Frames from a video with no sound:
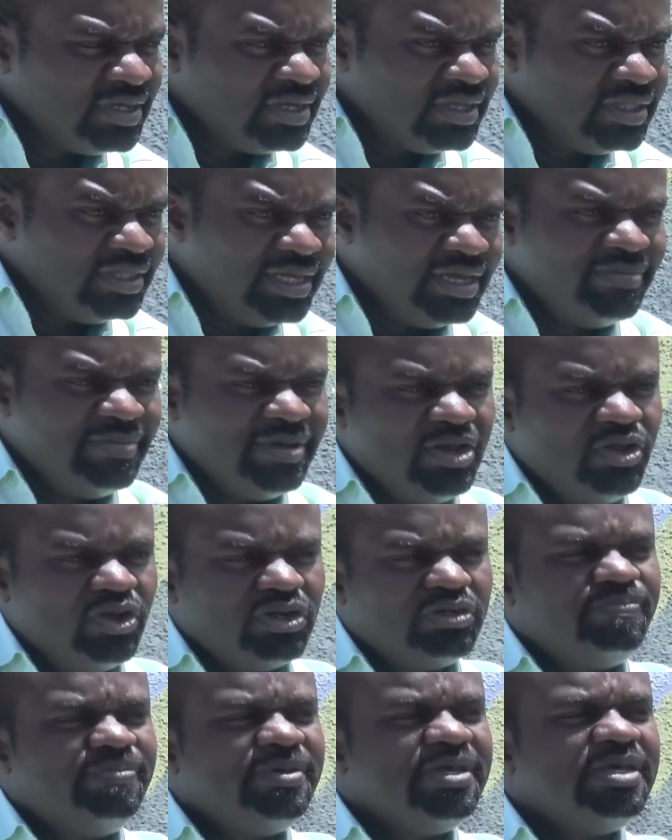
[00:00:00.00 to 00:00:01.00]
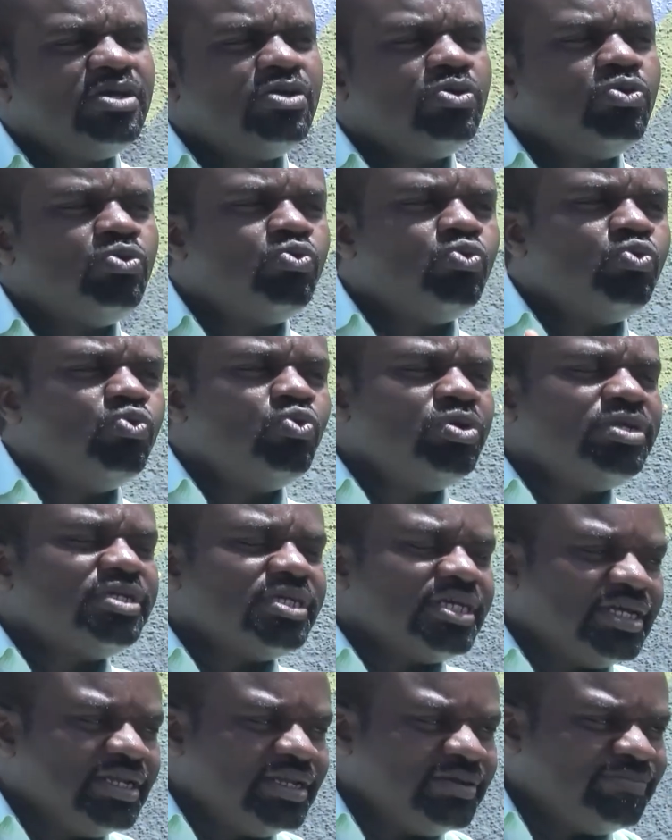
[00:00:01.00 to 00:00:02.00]
They may not be good
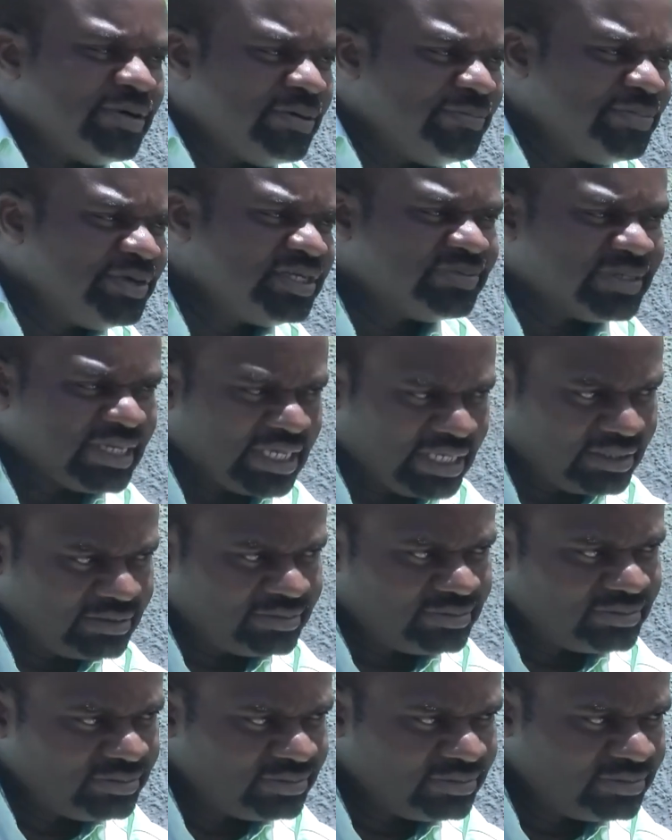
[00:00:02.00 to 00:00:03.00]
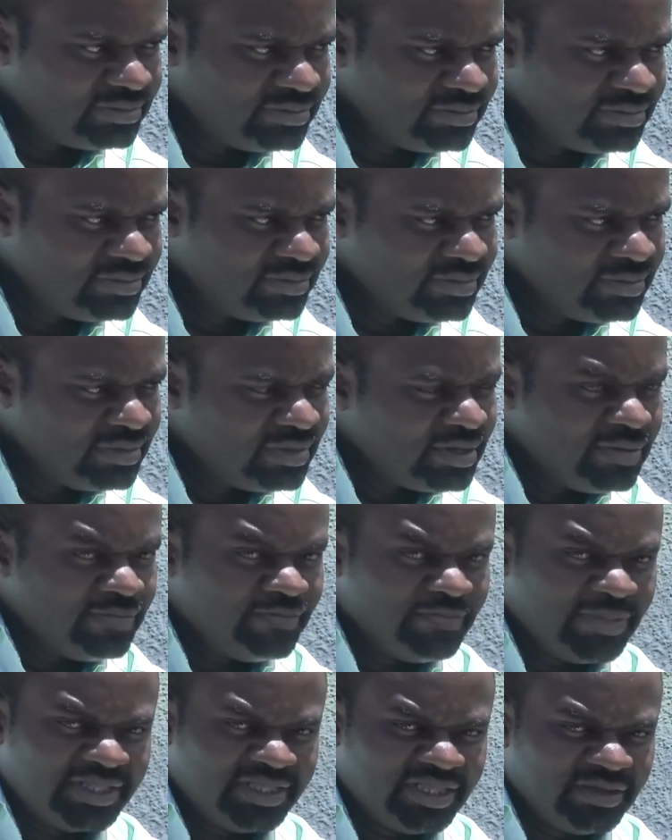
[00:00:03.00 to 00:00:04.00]
in public speaking,
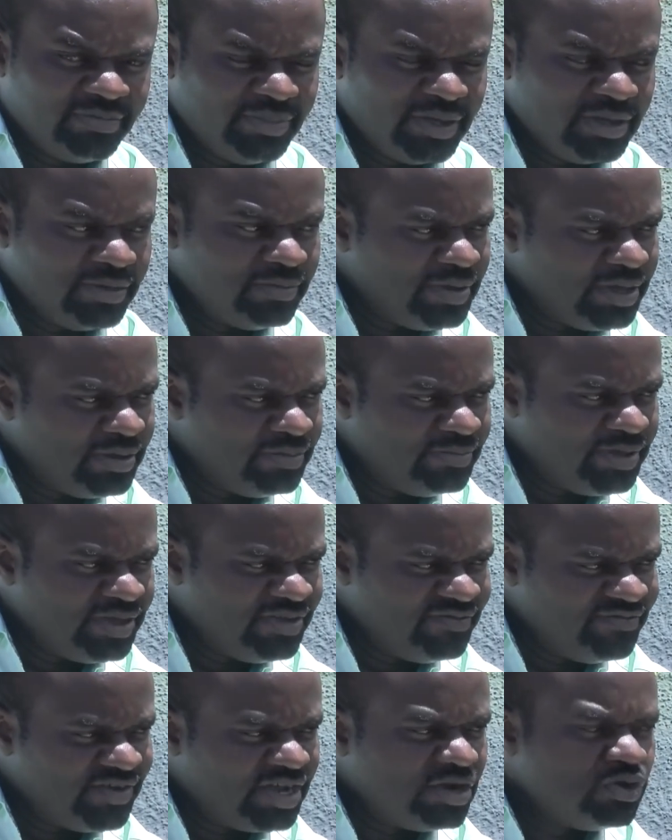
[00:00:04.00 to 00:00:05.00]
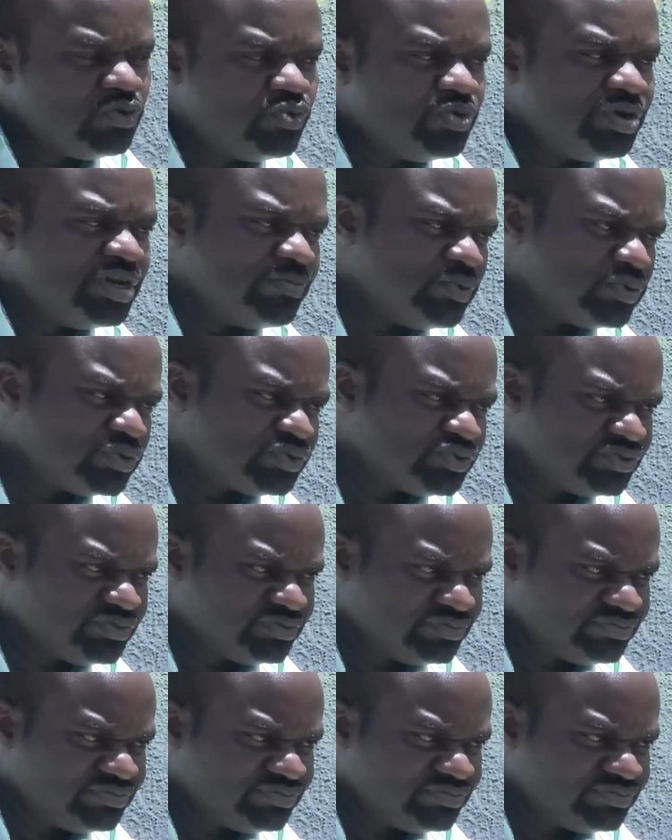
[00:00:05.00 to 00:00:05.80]
but they be very good in books.